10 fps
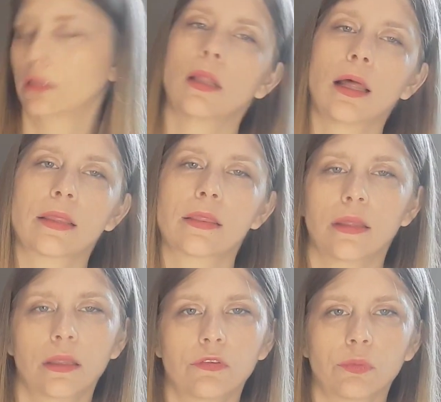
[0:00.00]
like
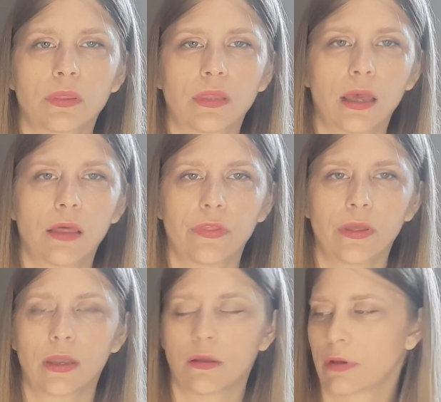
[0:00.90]
this with the other
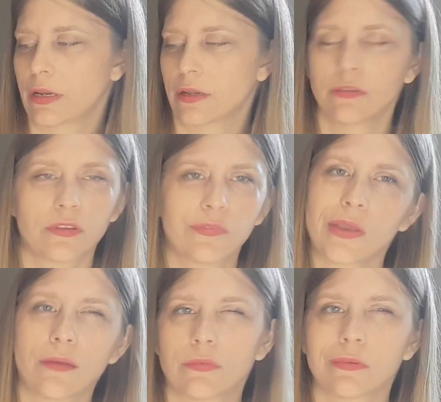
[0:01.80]
ingredients. If you
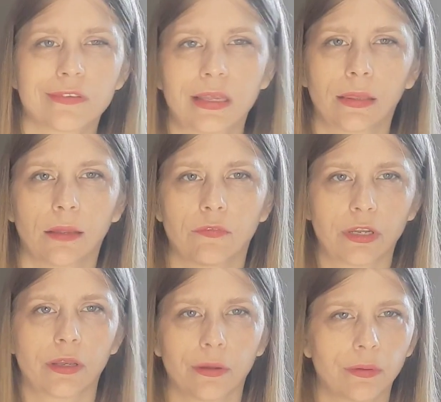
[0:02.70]
haven't seen that
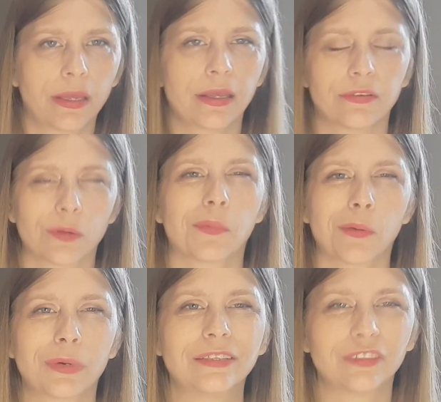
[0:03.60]
video, it is on my
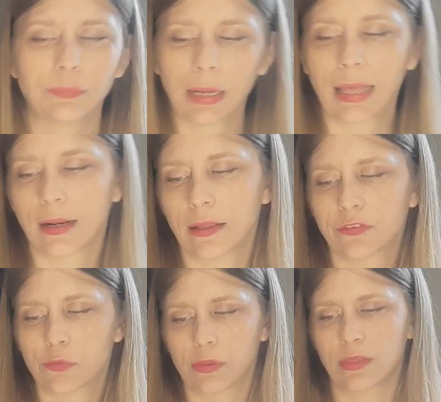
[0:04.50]
witchy
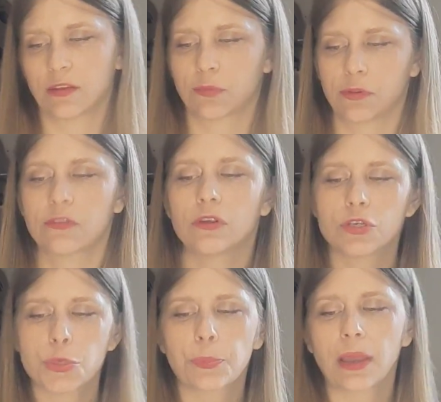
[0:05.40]
playlist with this one, so you
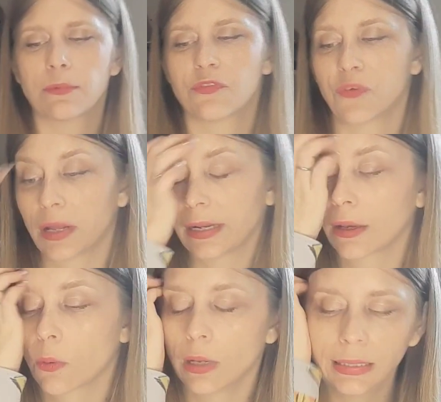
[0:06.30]
should be able to find it
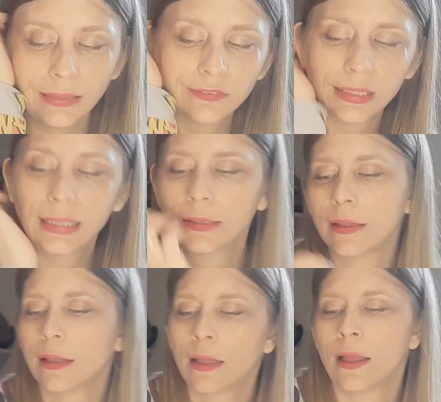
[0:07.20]
quite easily.
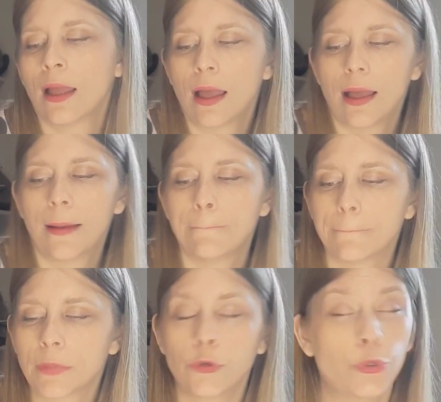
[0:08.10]

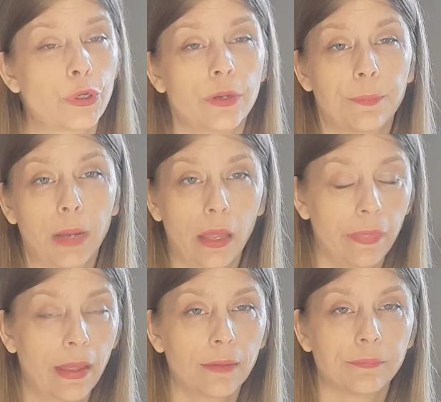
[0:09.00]
You could burn
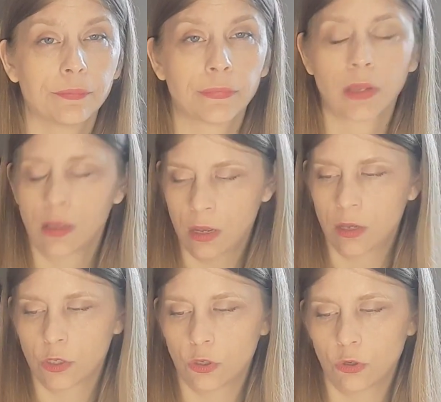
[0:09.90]
that,
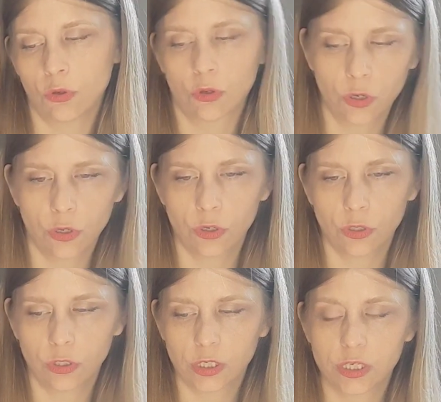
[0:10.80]
you
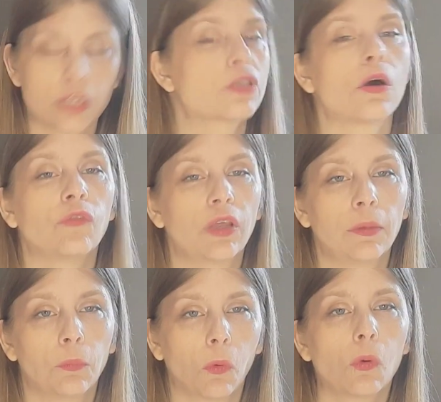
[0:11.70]
could dissolve it
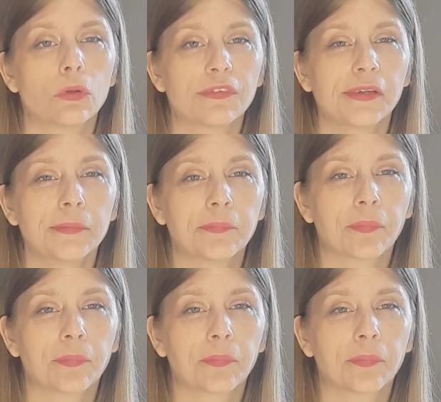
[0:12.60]
in water.